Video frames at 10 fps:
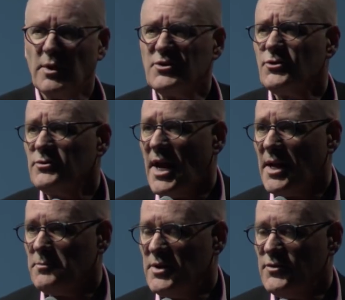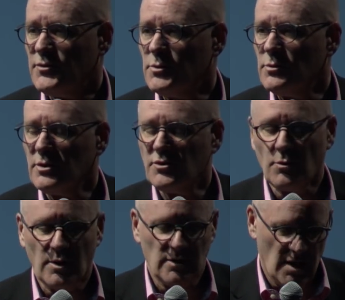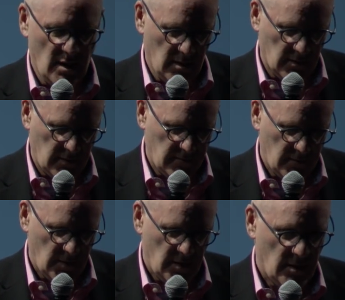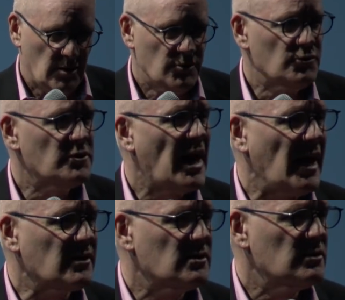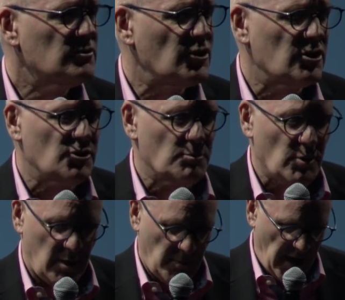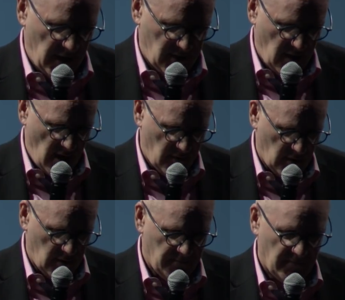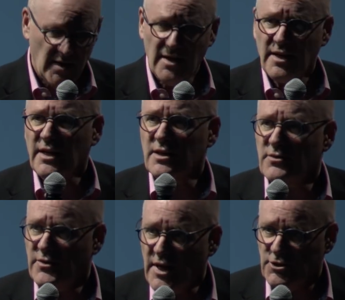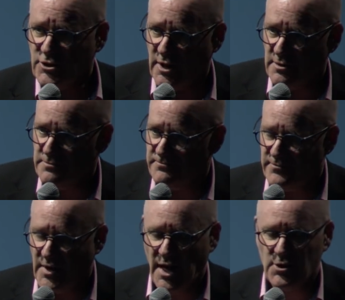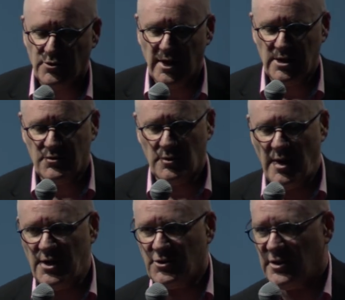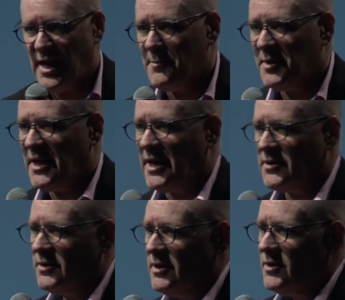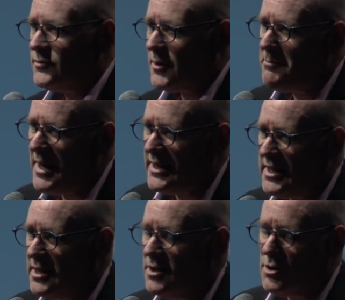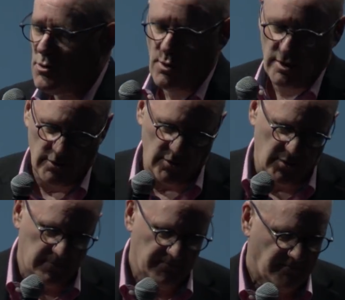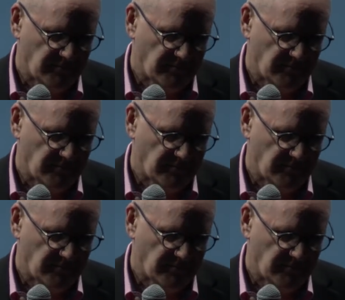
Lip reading: But do not be fooled or lulled. Do not judge a book by its cover. Innovation and transformation emanate from many quarters.